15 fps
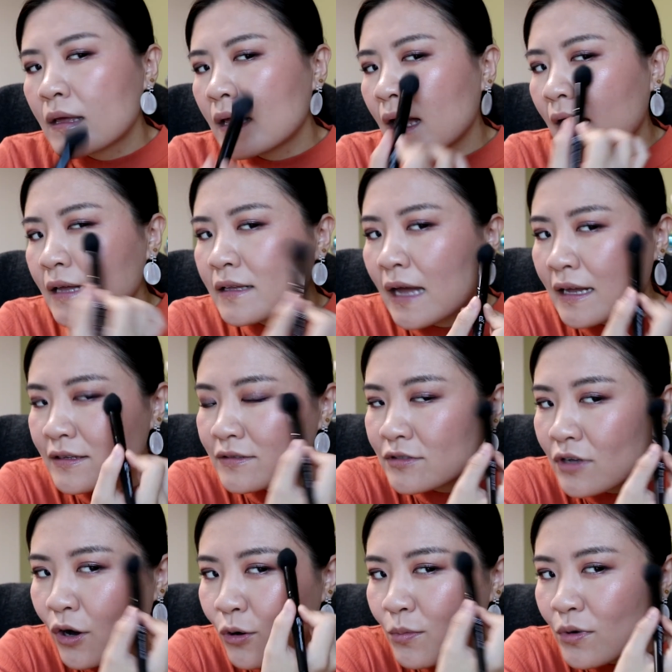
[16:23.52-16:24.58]
I
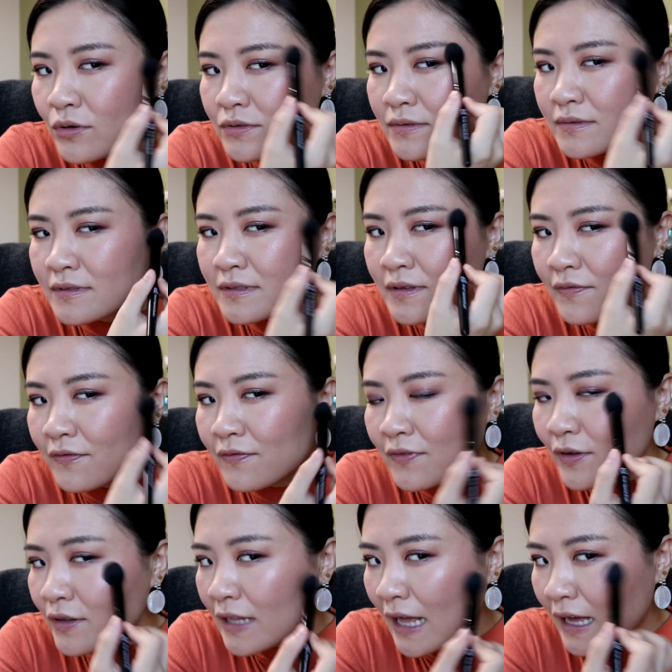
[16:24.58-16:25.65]
almost
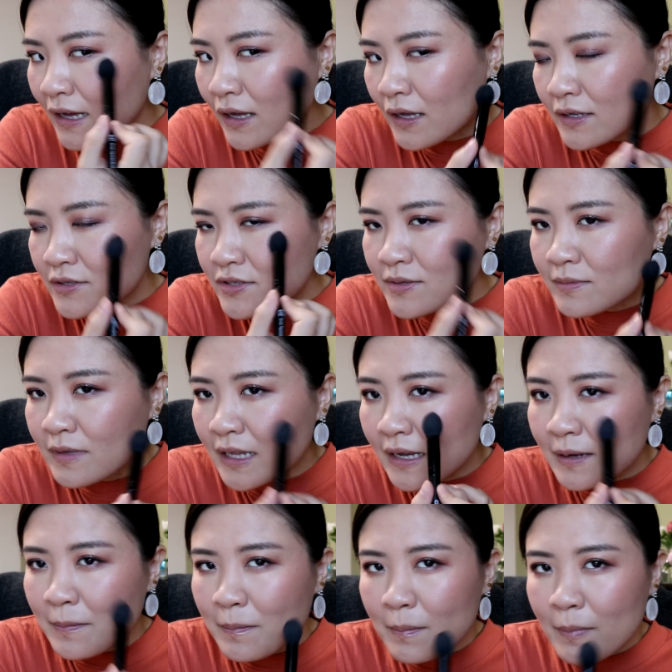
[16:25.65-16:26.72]
feel like it's
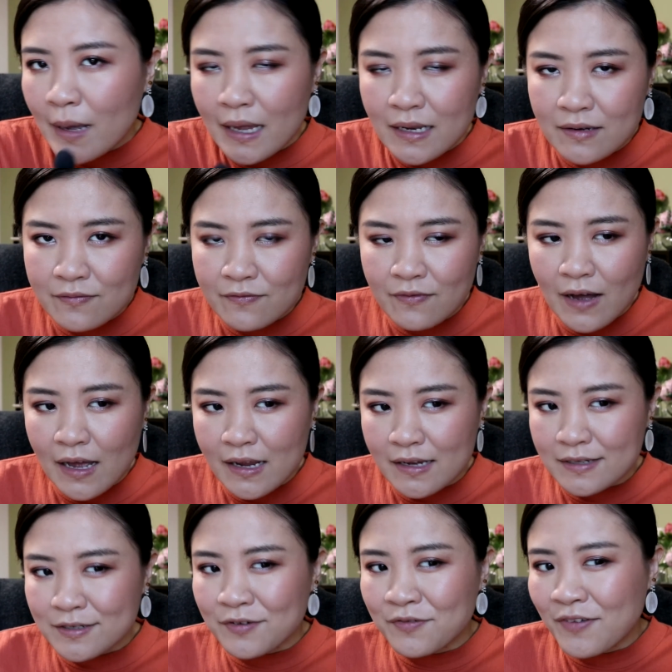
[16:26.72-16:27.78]
like
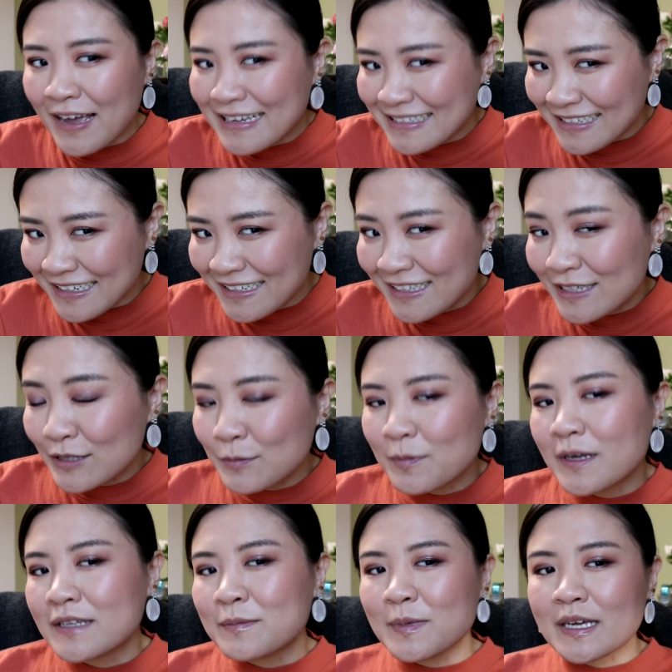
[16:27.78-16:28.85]
mattifying the face a little
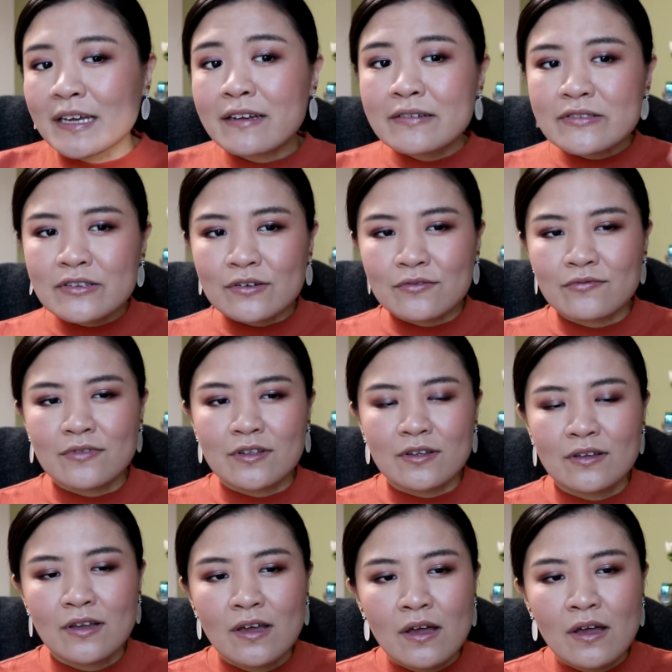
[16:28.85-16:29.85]
bit because of the